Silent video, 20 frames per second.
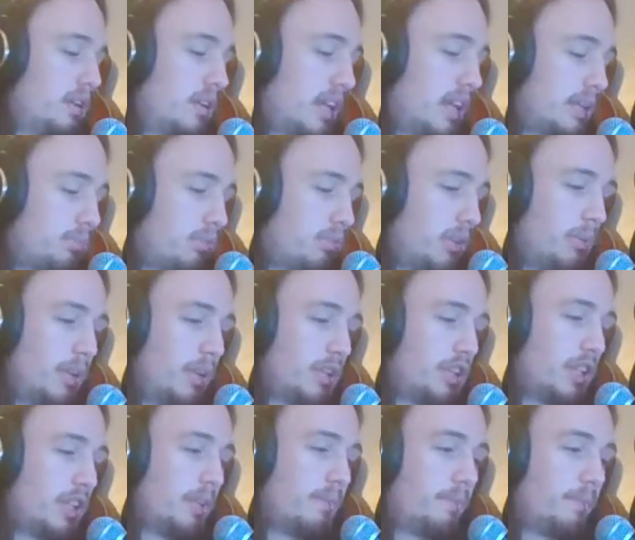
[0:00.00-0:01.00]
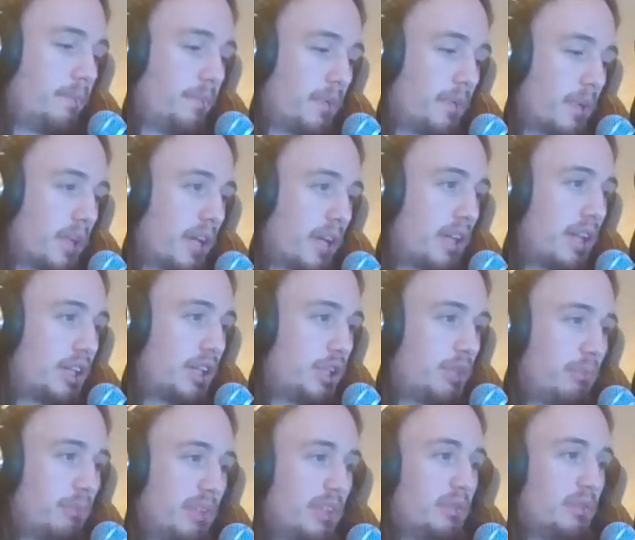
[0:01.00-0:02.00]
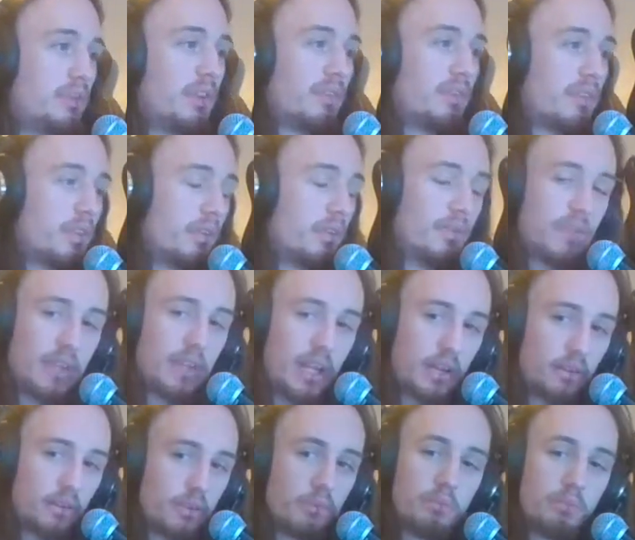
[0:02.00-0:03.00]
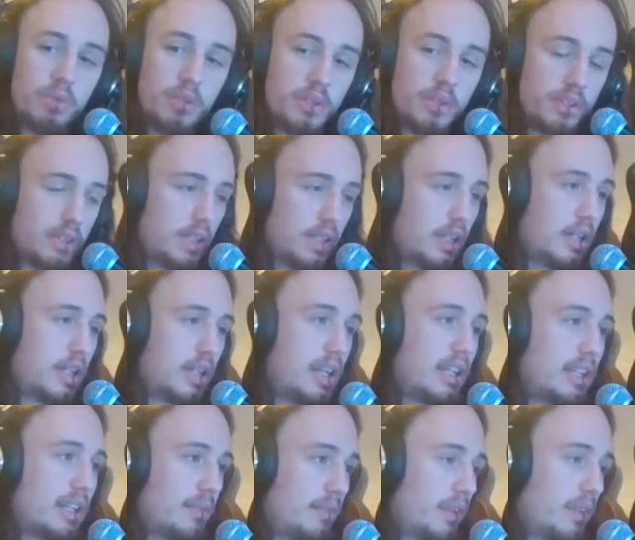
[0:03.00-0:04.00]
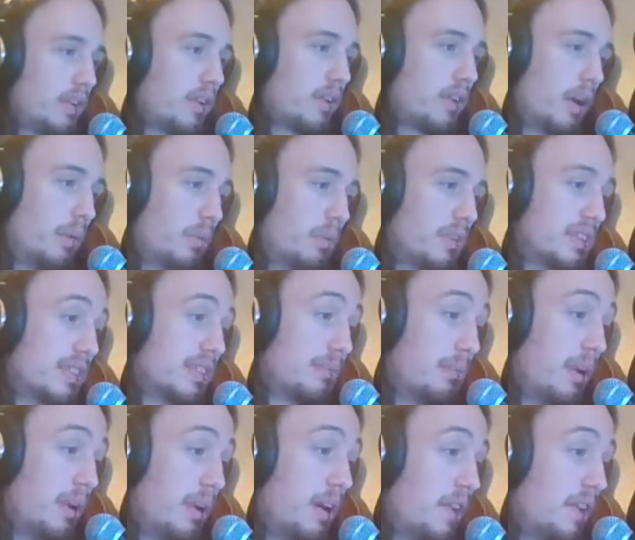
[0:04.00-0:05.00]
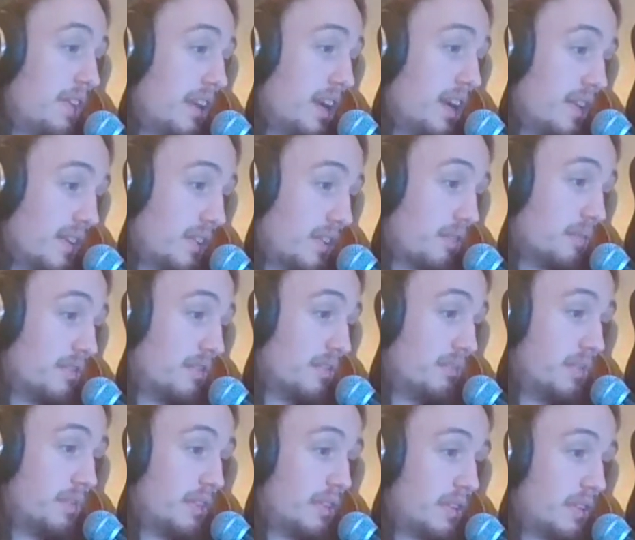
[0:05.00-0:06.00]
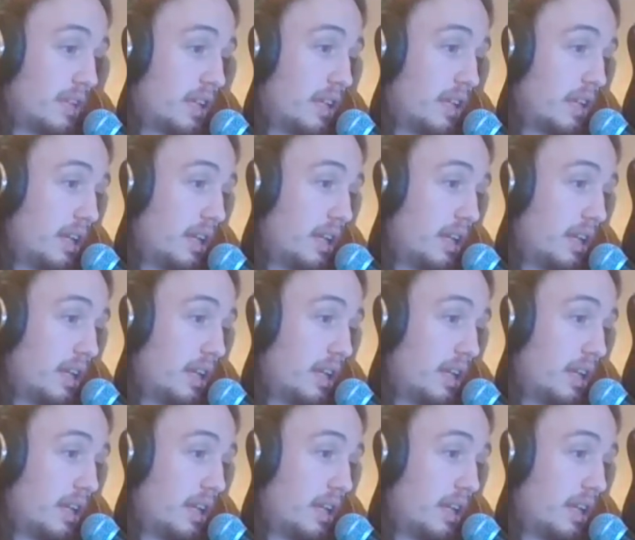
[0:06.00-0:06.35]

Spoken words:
That's pretty much it. Okay, that shouldn't be too difficult for that group to learn. Let's have a look at what some of the other groups have been doing.